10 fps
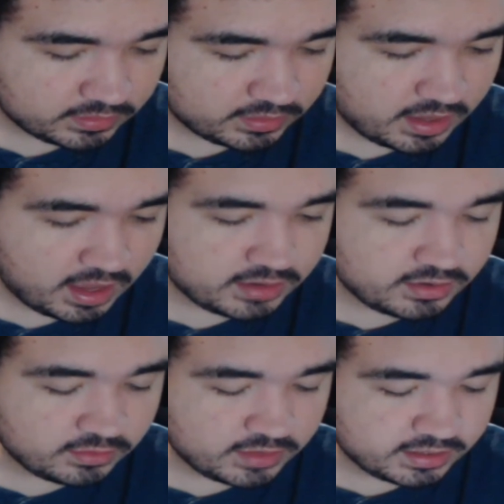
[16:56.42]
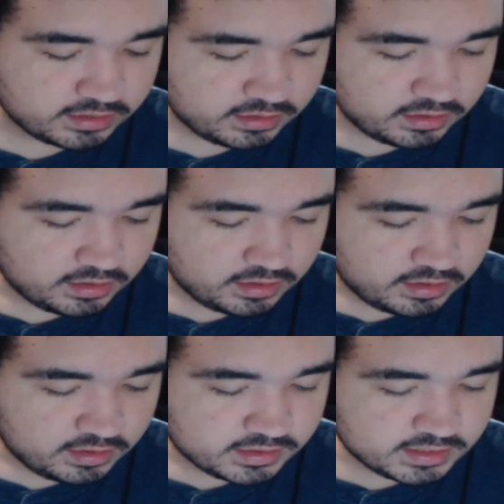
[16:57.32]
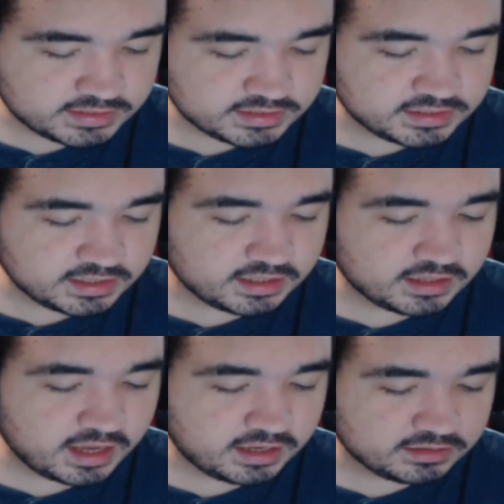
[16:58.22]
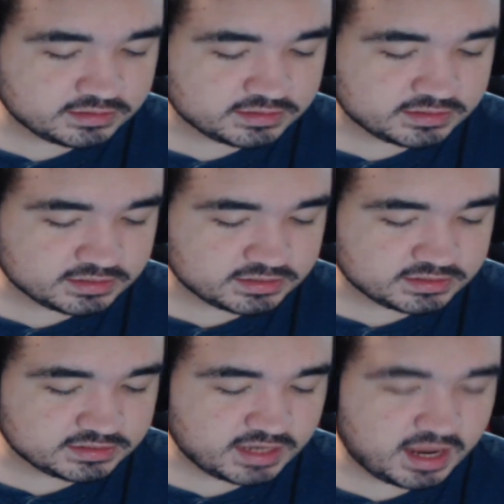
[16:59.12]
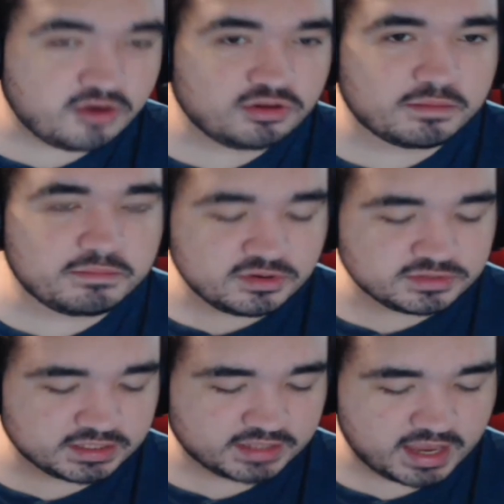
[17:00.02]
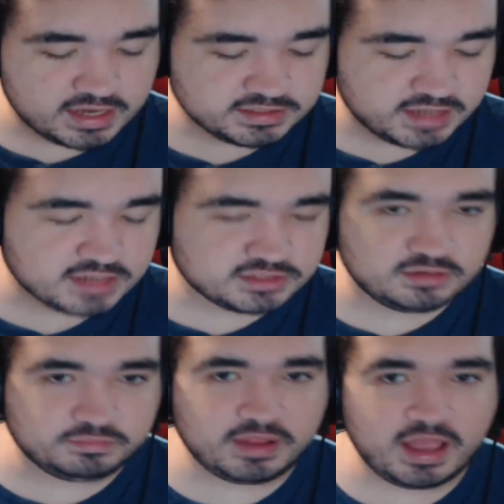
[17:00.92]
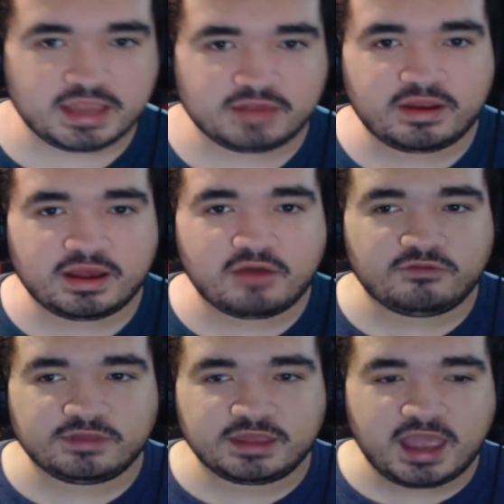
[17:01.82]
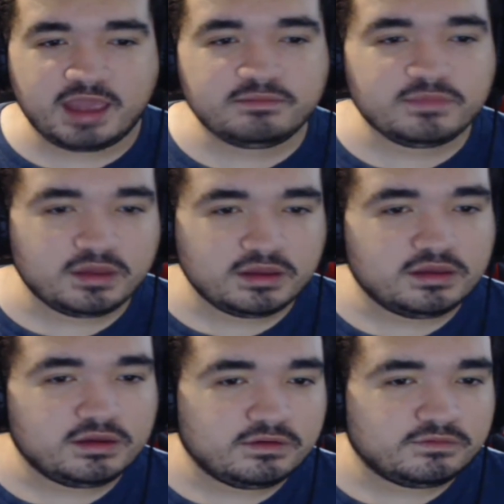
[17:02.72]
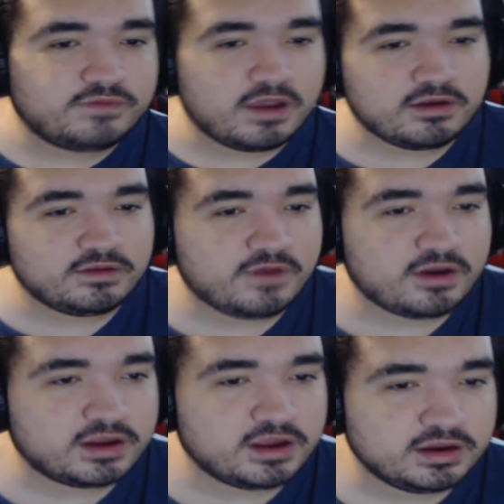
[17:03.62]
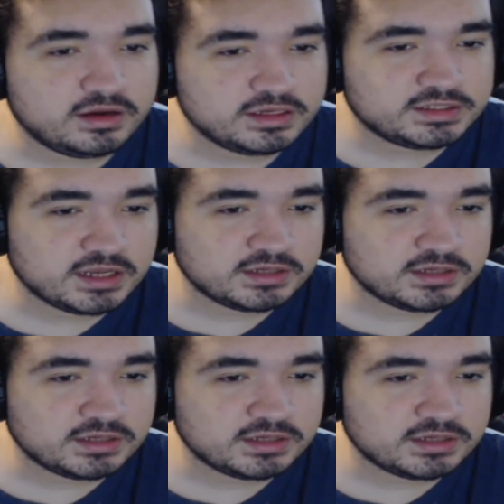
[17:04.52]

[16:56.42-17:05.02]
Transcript: And, you know, like, this is like, to hear the music that he's actually playing right now for the game, very, very good. It sounds